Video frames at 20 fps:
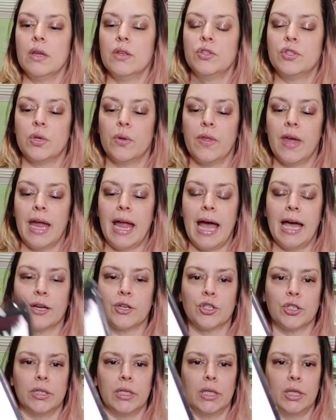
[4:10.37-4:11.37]
So they
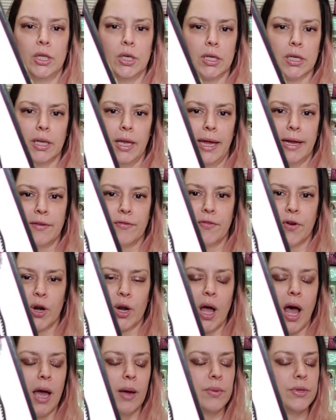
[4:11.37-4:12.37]
actually look like
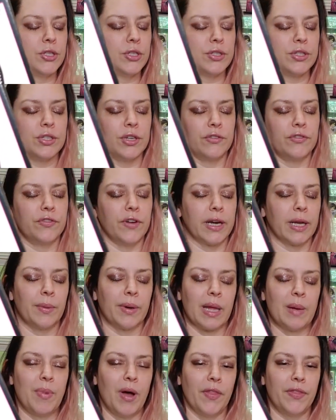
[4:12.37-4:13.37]
I was just so funny when
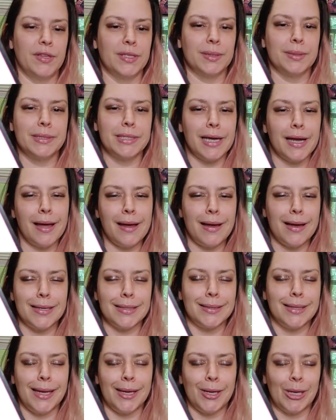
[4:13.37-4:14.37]
I bought these. I was like, oh,
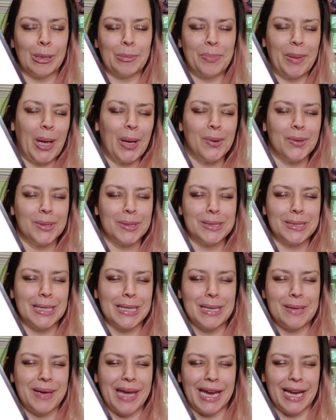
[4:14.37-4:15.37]
it's like your bones on
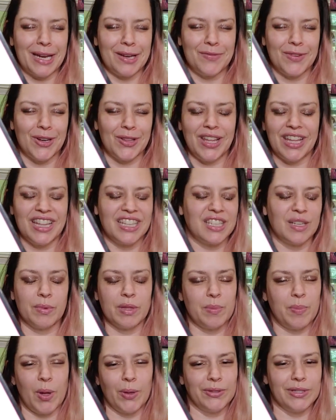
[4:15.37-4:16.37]
the back of your leg. That's not what
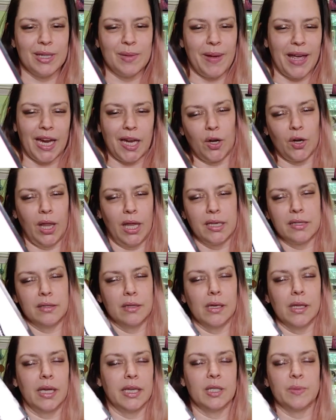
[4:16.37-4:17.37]
the bones on the back of your legs
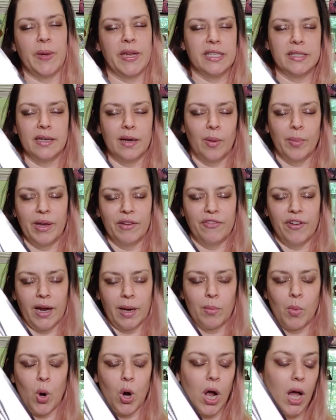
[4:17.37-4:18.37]
look like, Spacey. Don't be a
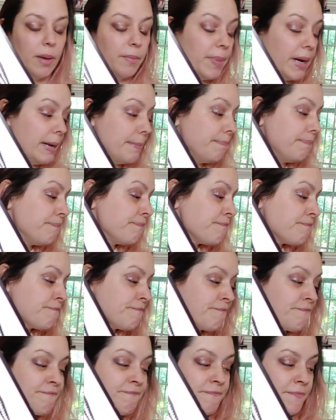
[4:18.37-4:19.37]
fucking moron. But,
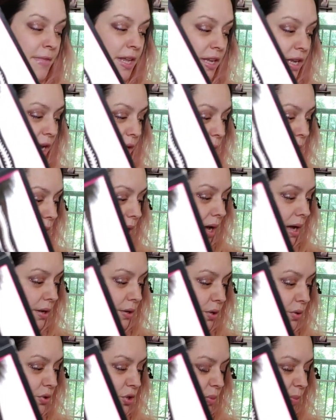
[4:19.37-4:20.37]

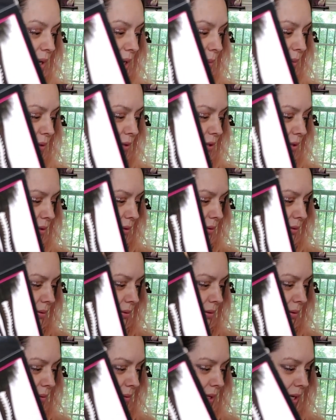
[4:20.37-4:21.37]
you should be able to,
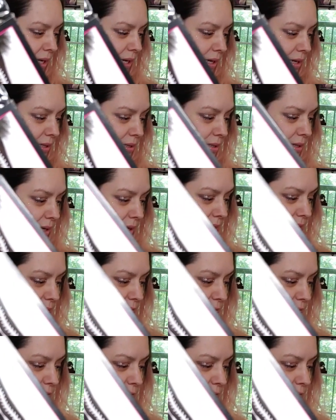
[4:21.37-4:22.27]
you can't, it's not going to